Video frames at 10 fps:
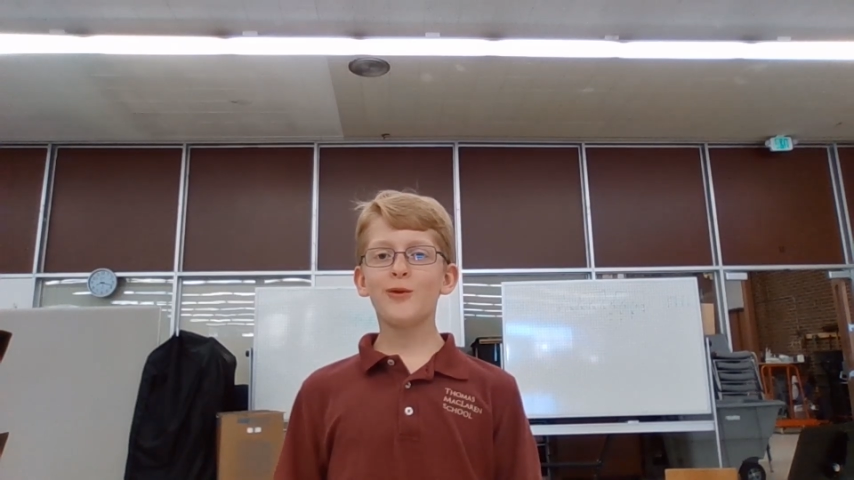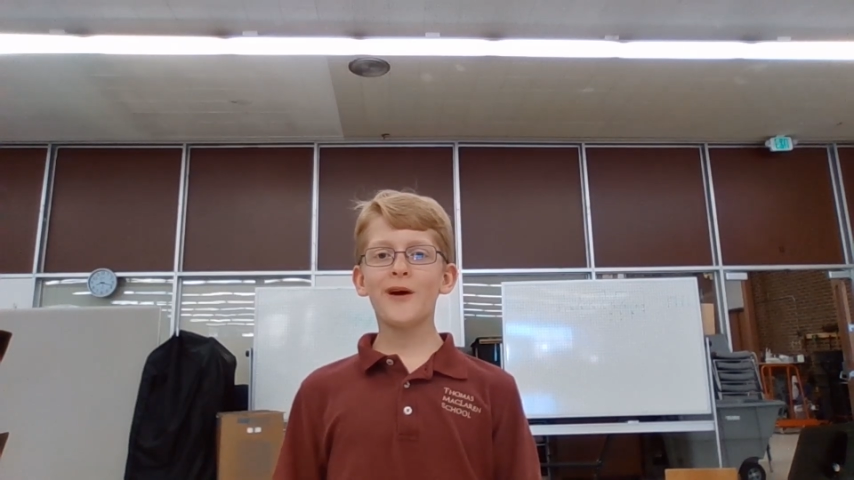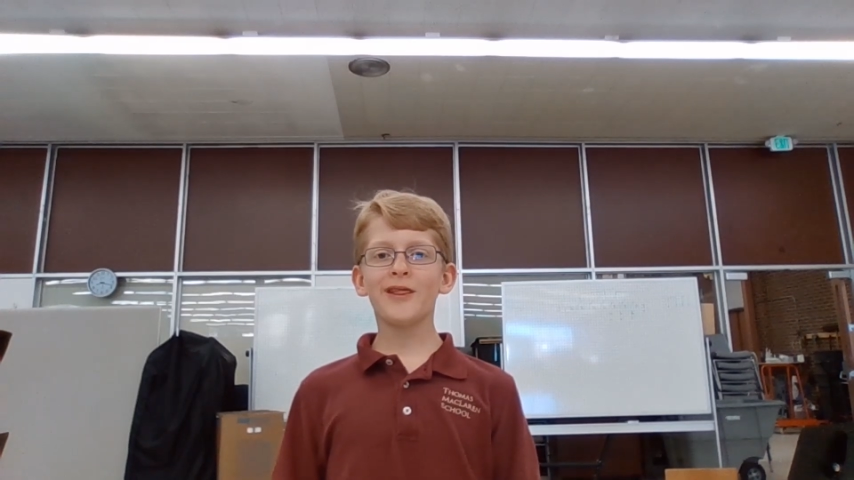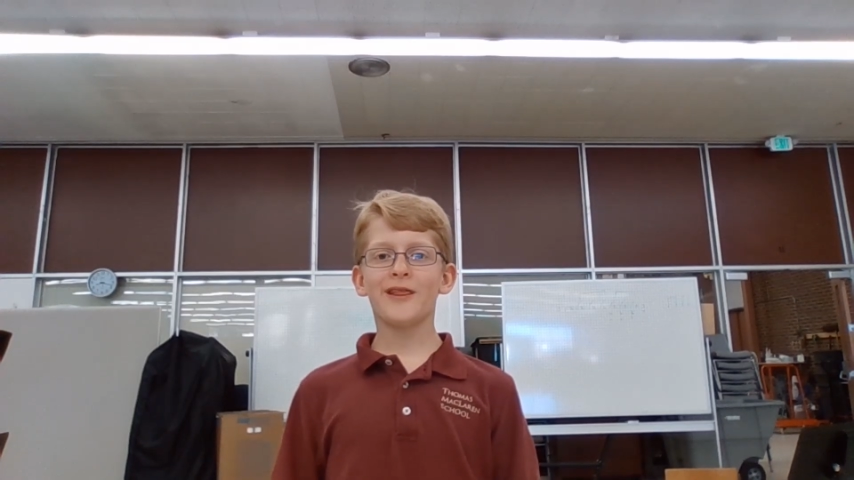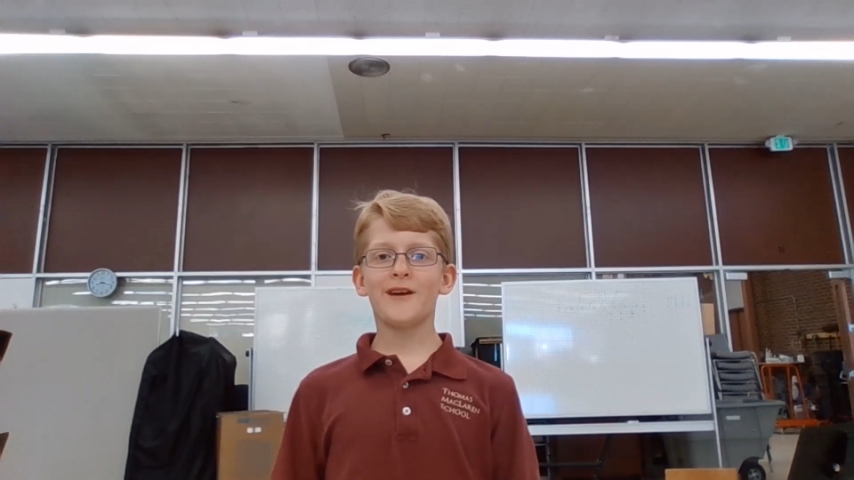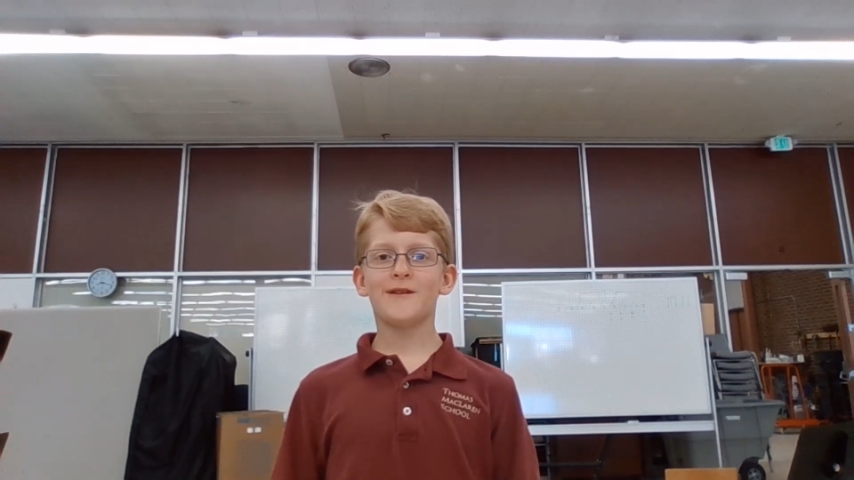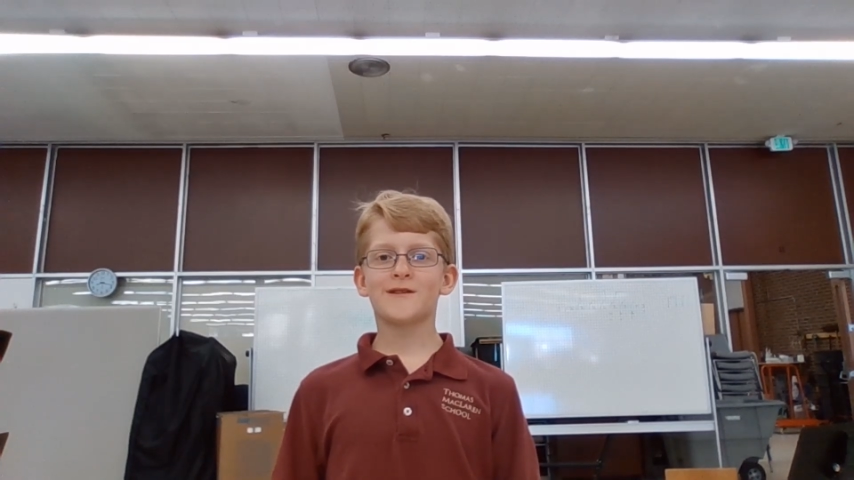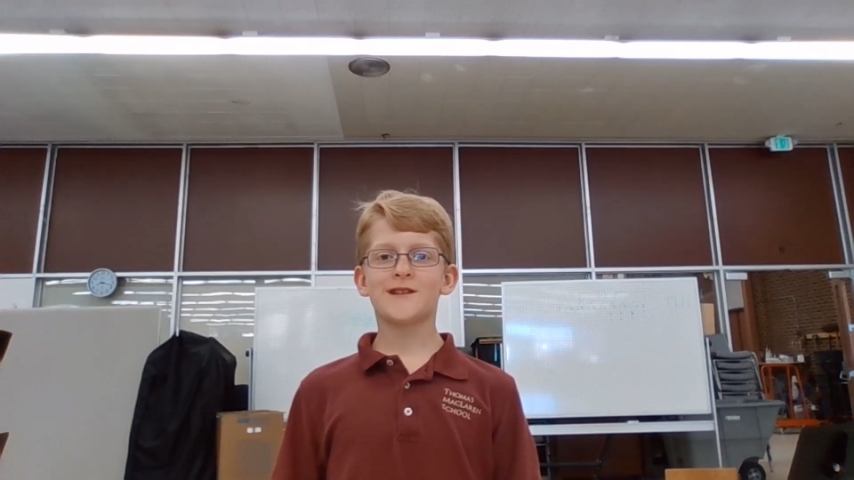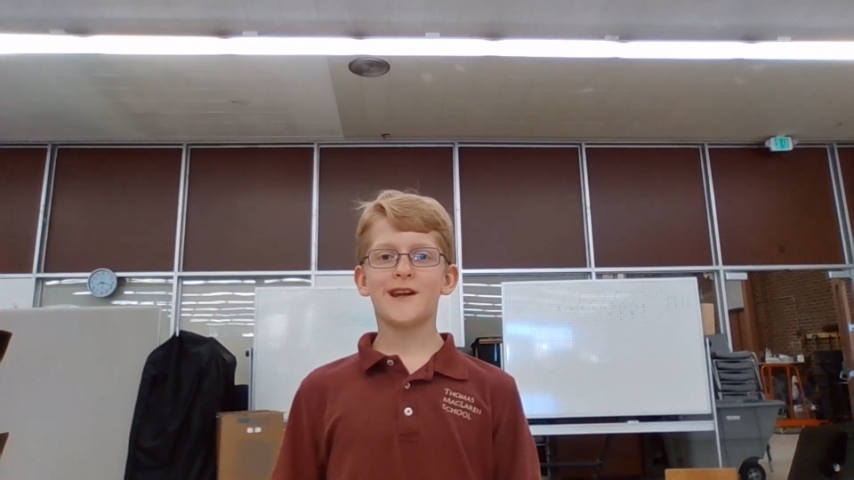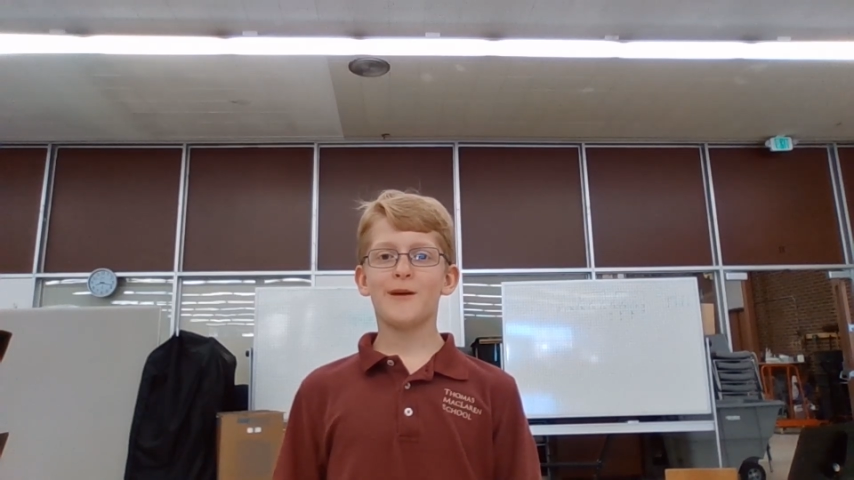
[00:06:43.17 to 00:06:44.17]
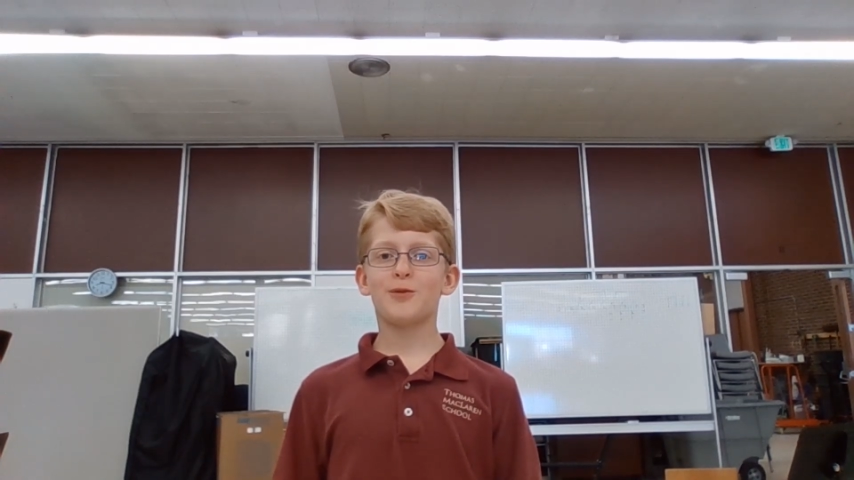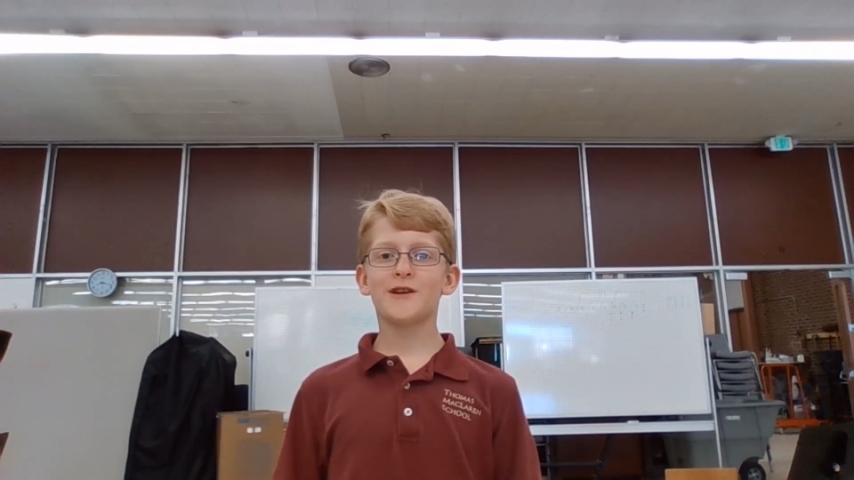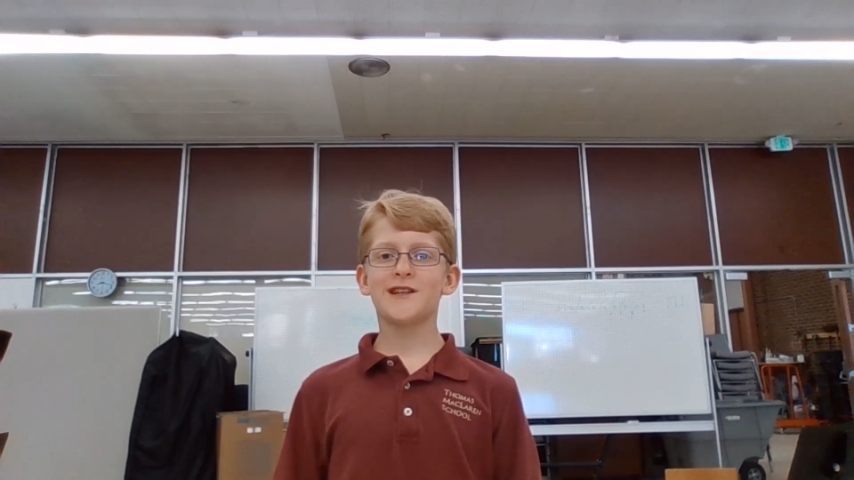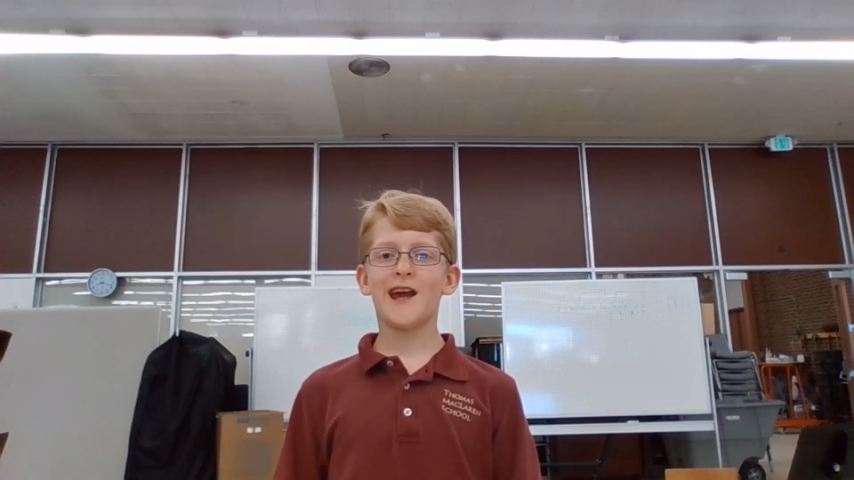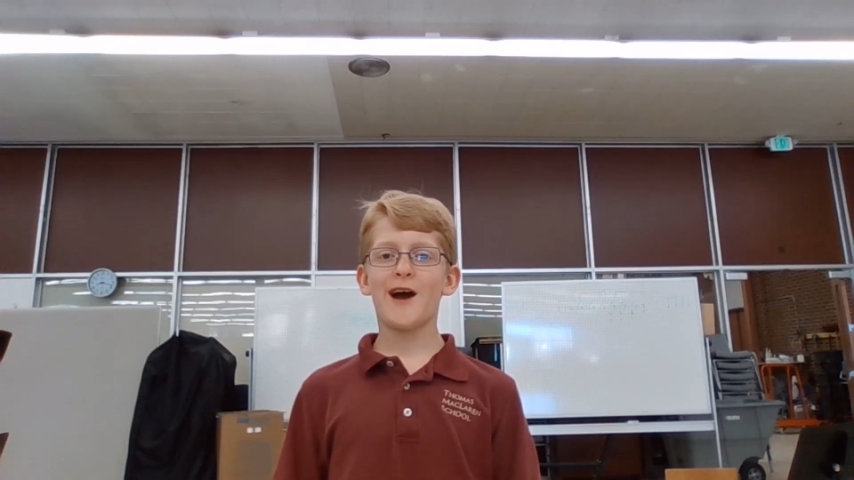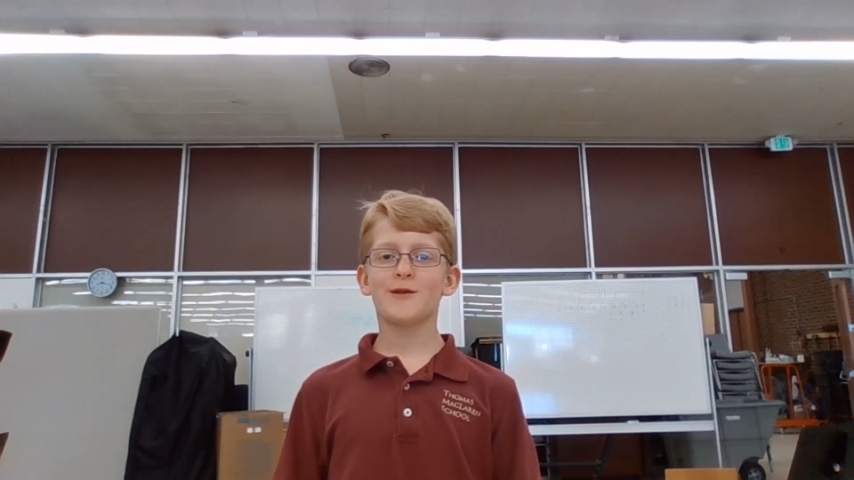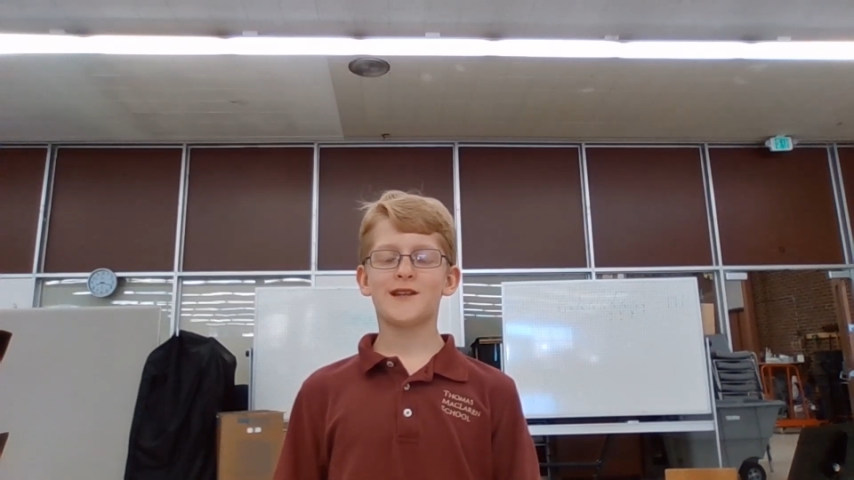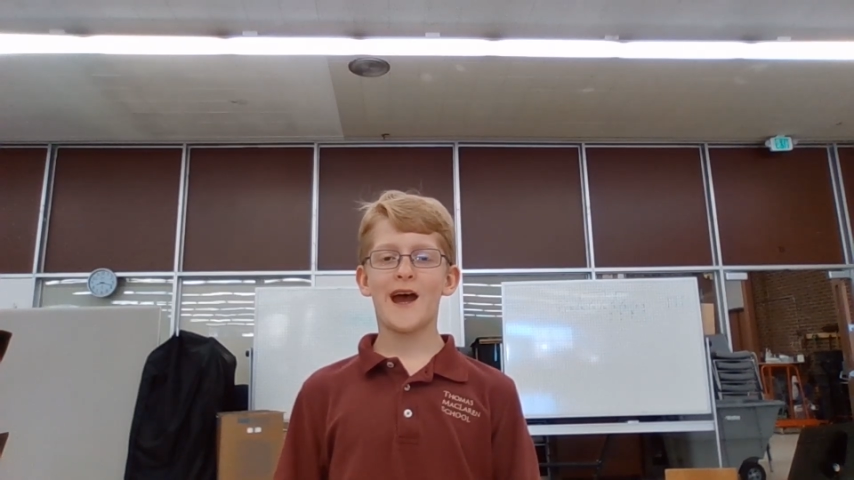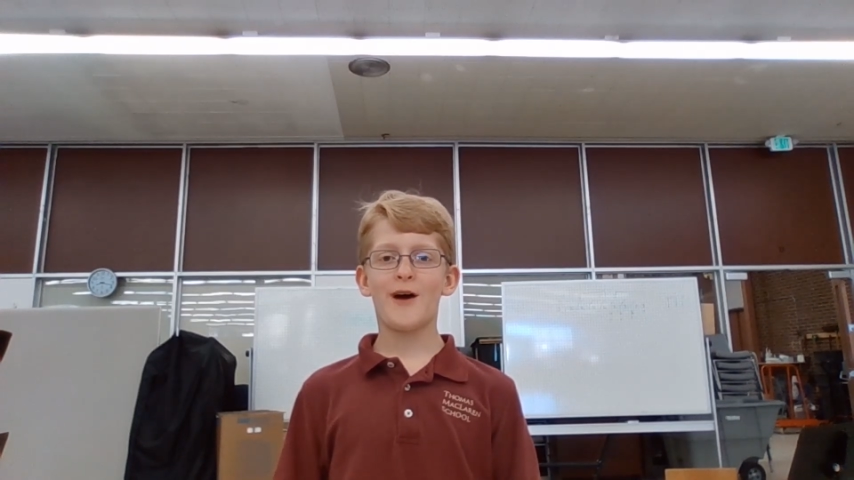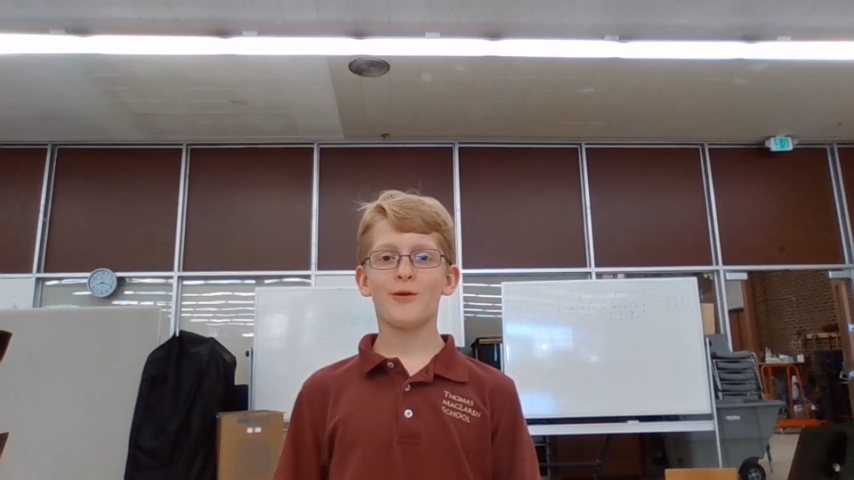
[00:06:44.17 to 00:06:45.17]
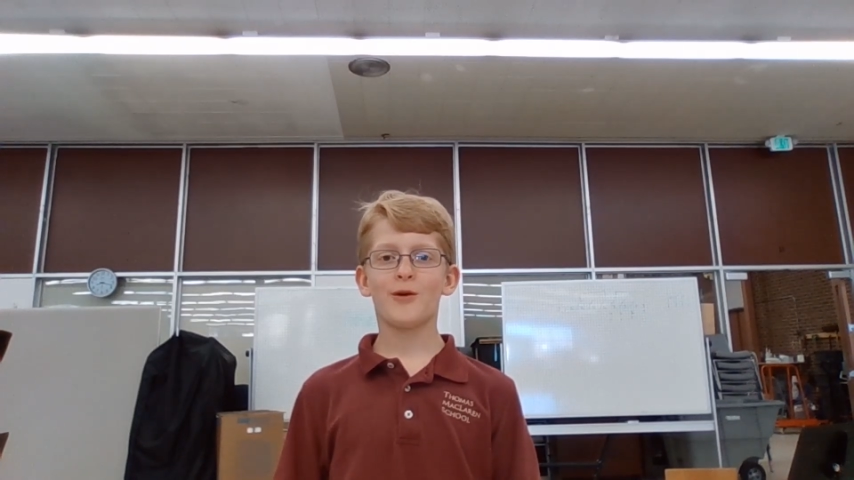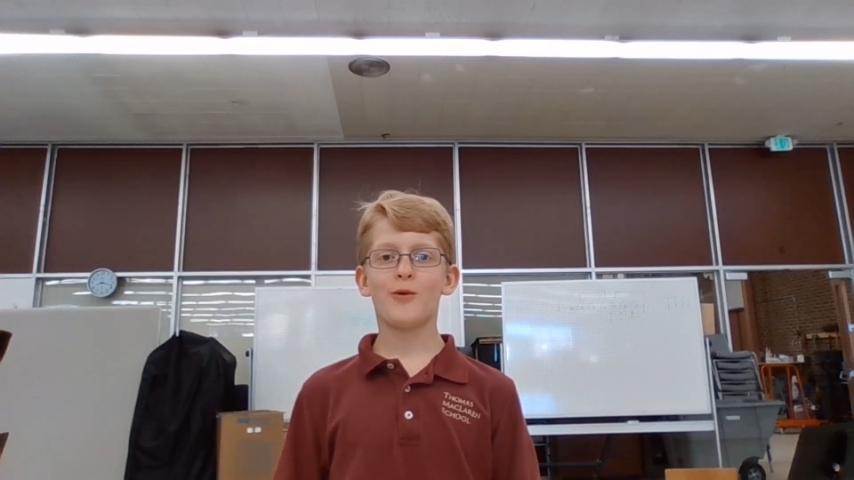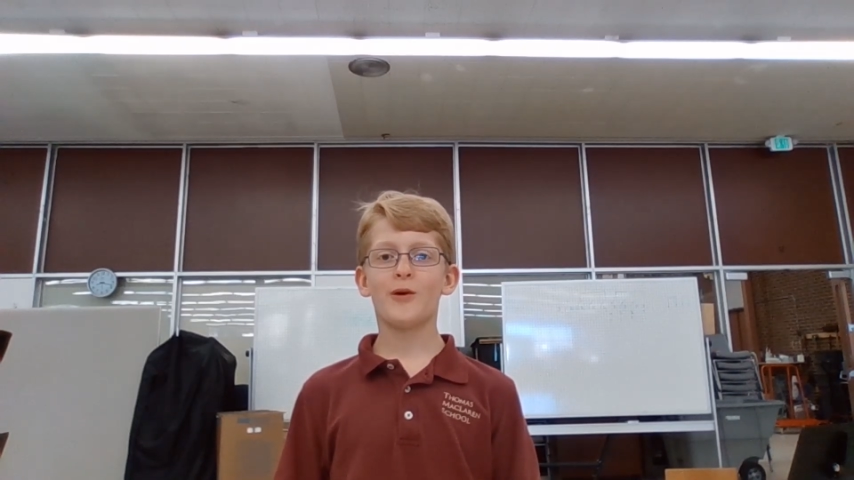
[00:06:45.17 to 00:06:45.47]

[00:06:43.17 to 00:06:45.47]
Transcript: Anyone lived in a pretty how town